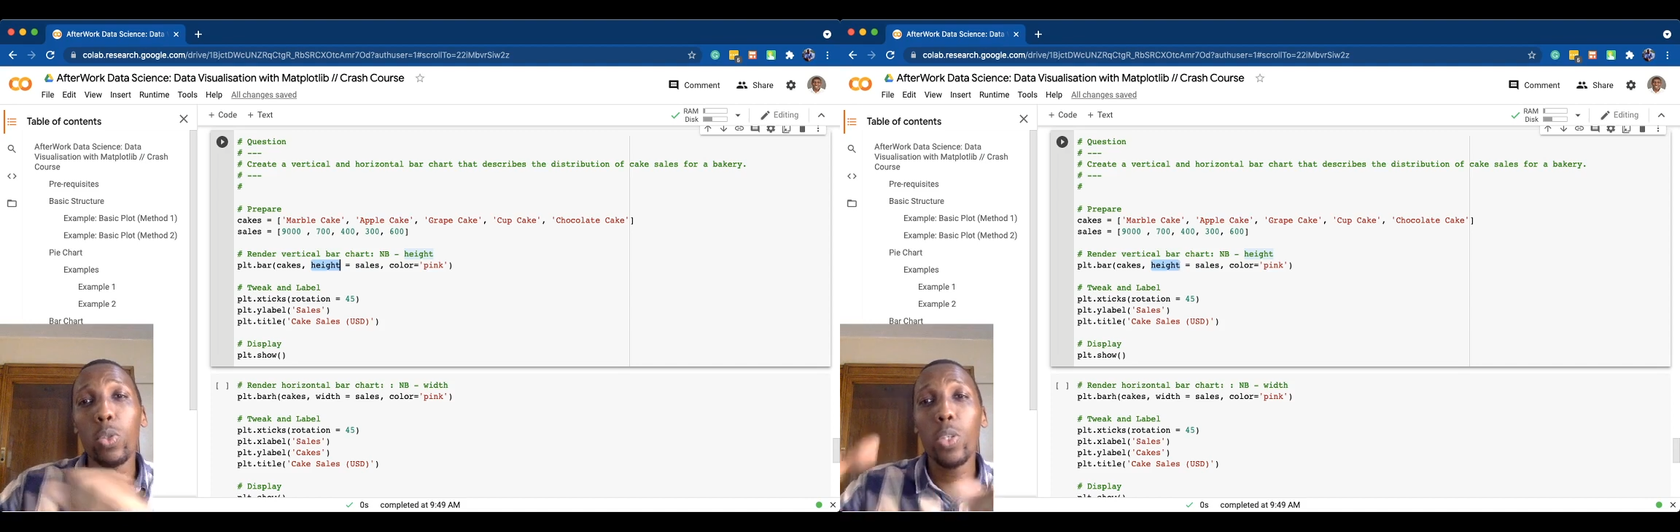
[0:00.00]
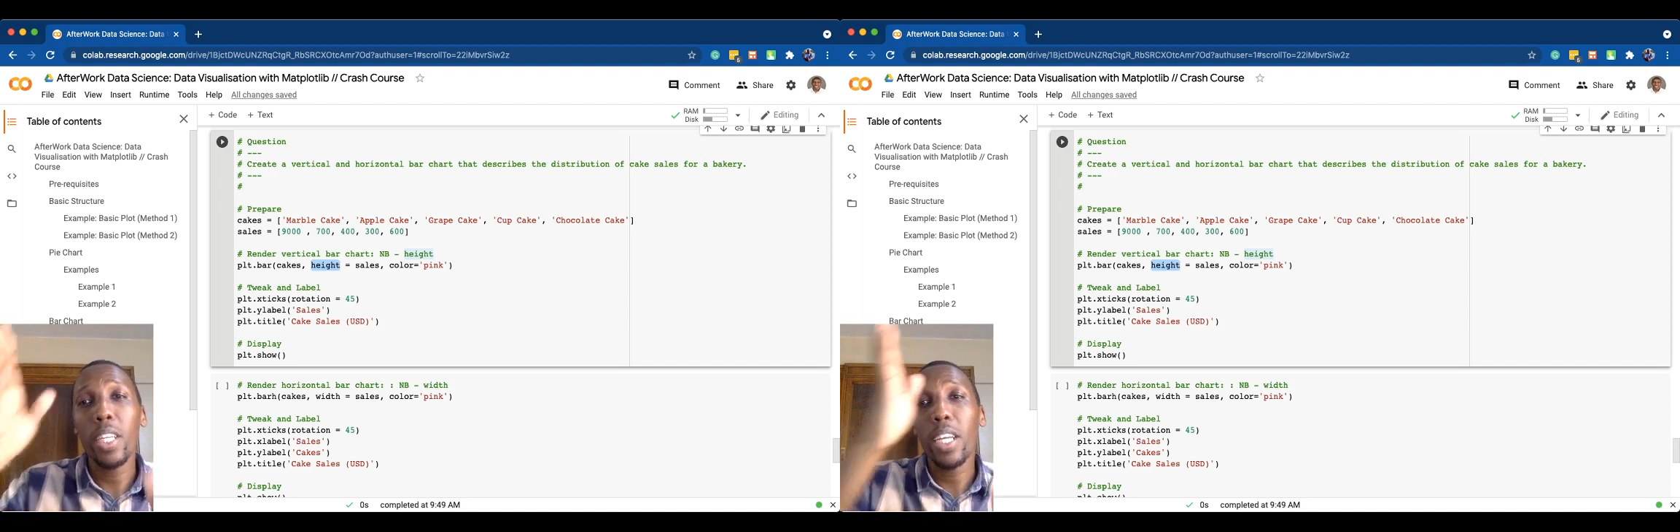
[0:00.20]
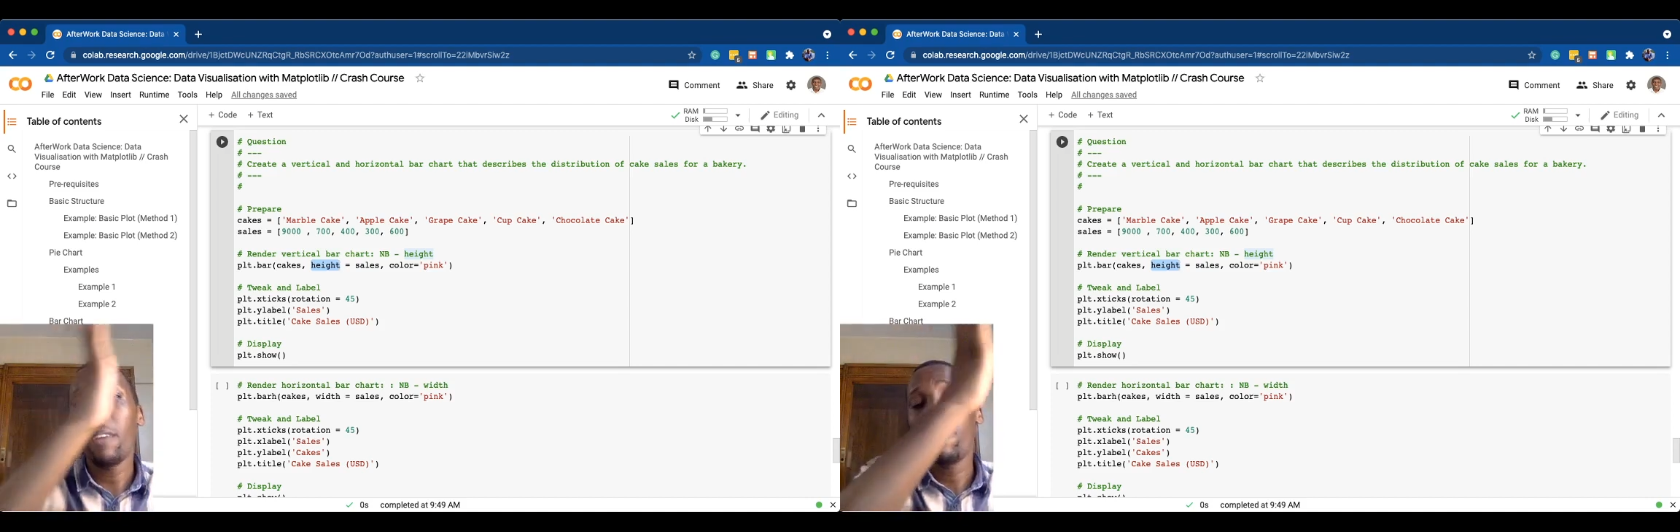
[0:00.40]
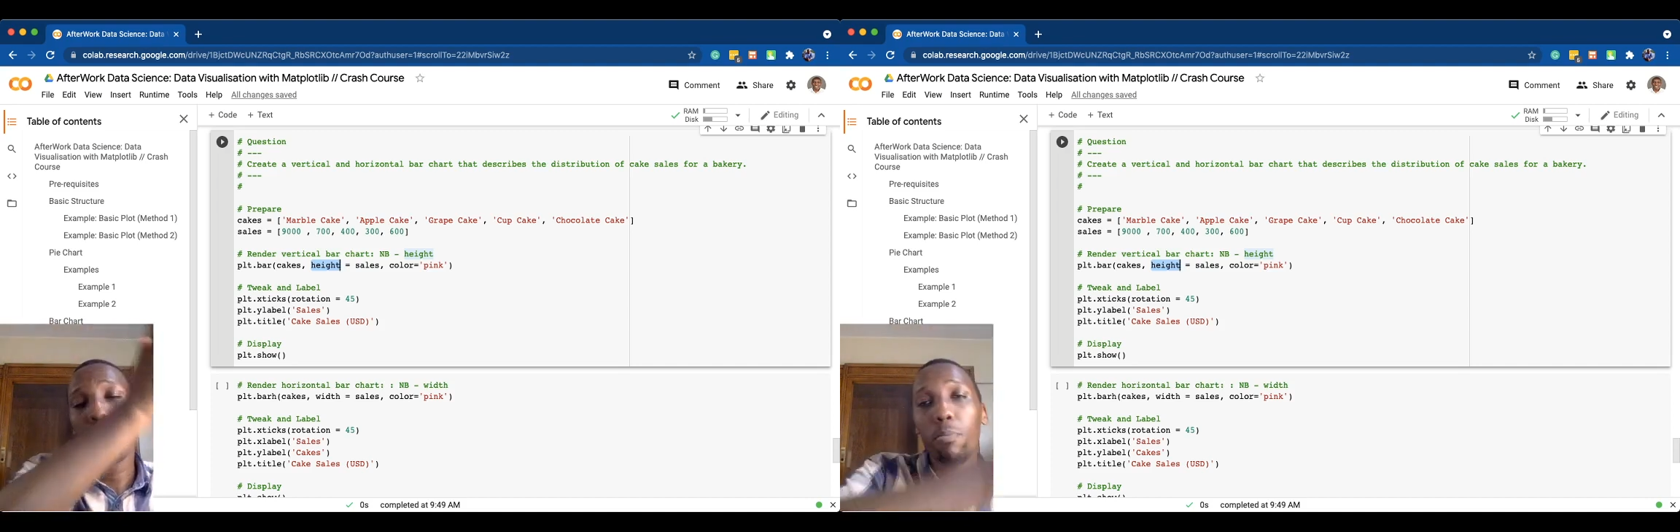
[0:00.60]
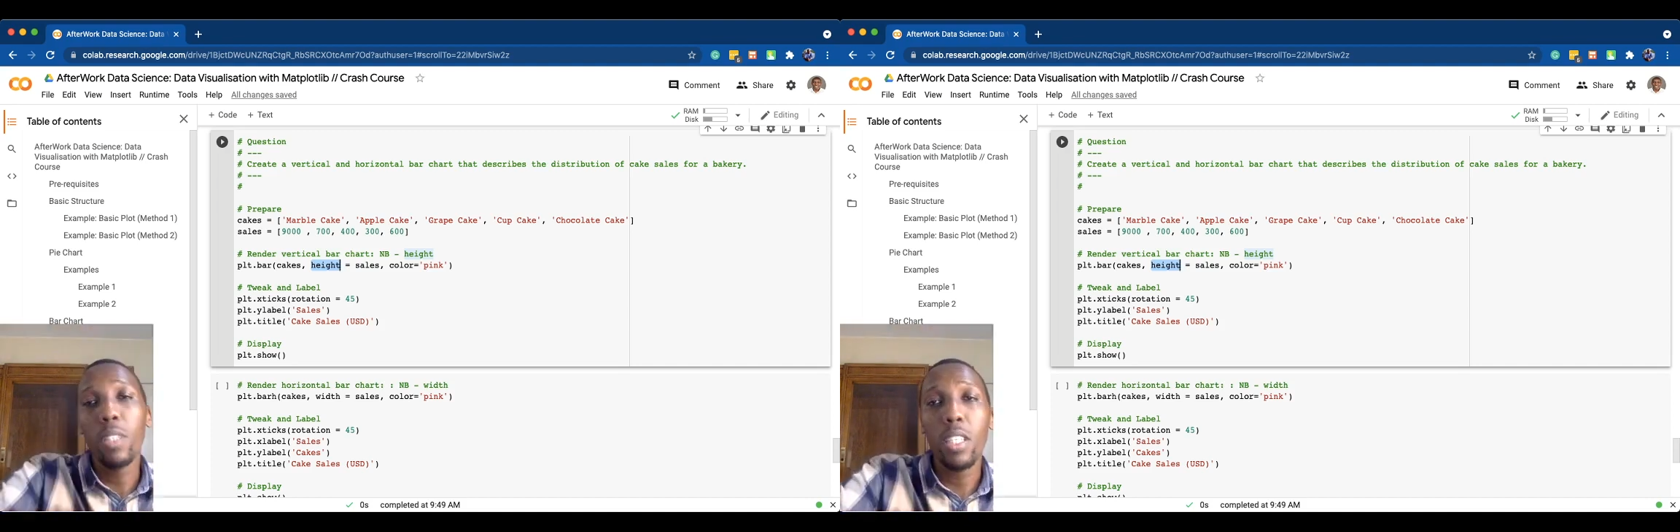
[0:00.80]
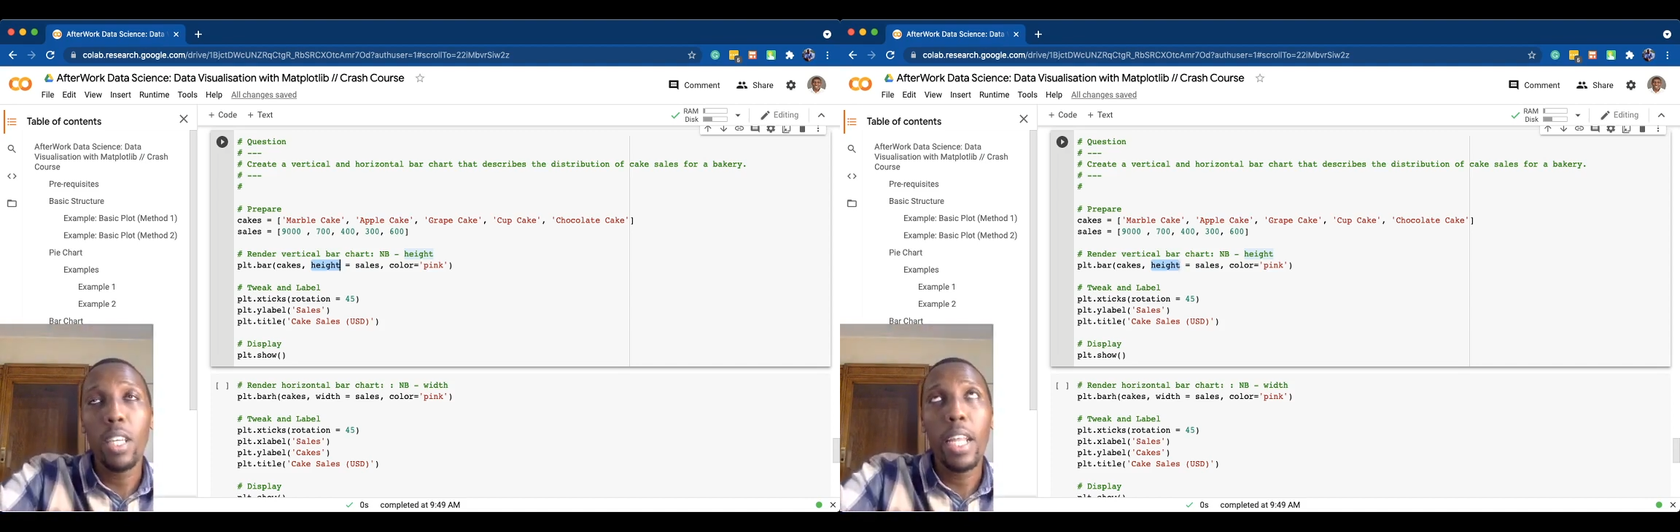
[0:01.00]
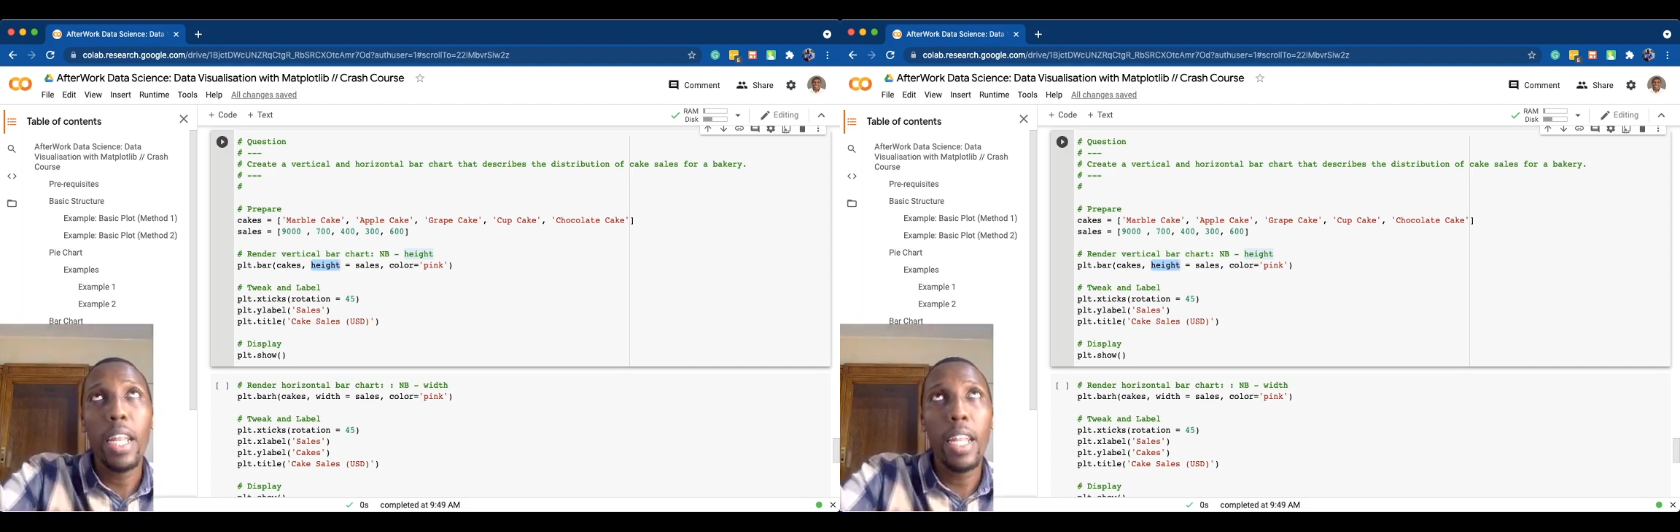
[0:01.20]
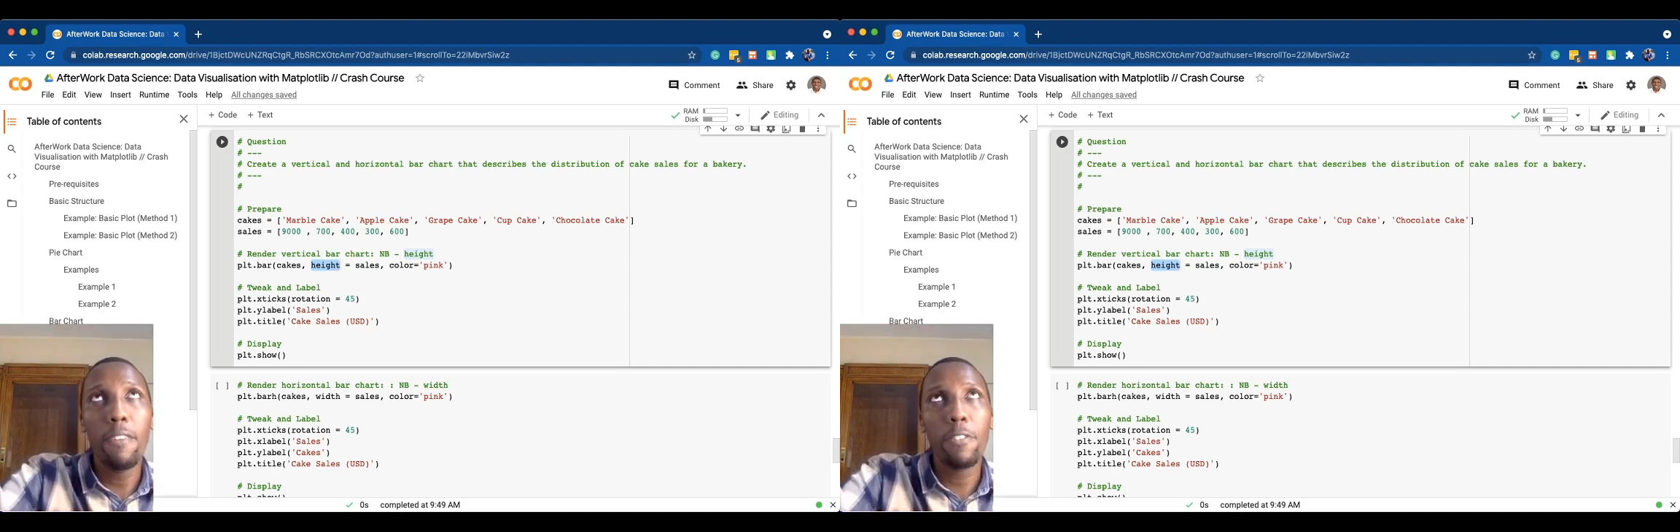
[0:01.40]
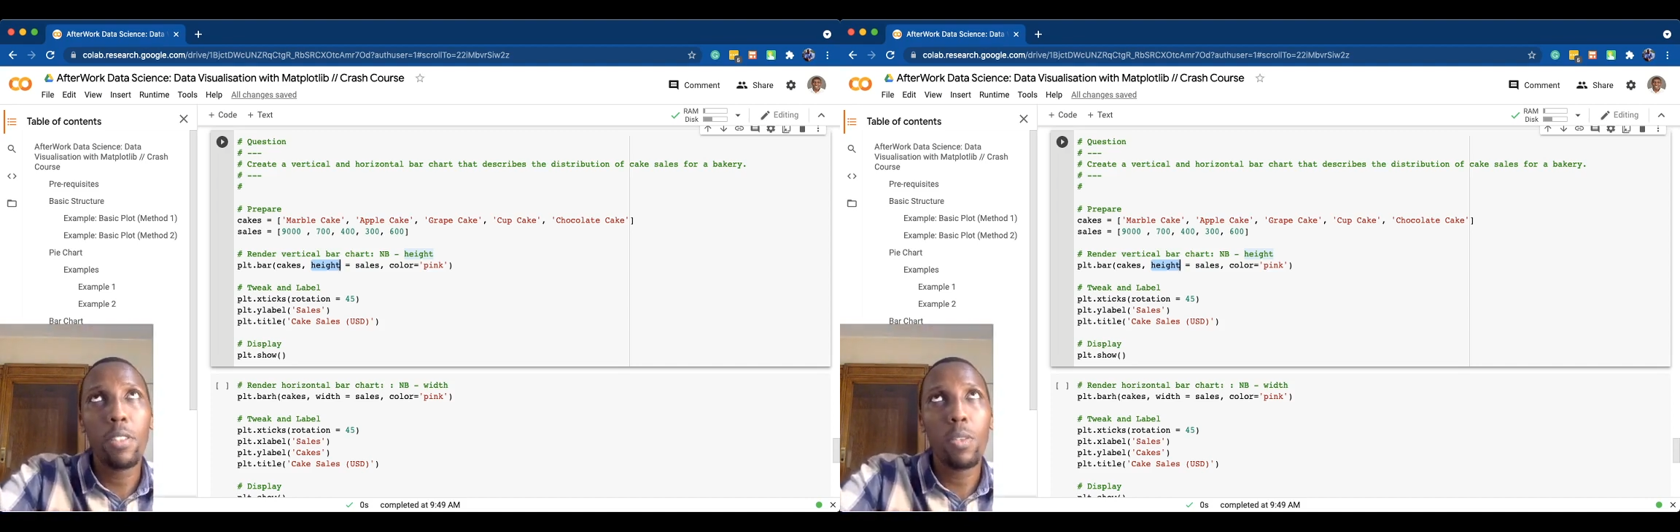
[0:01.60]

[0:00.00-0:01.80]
usually come from the left,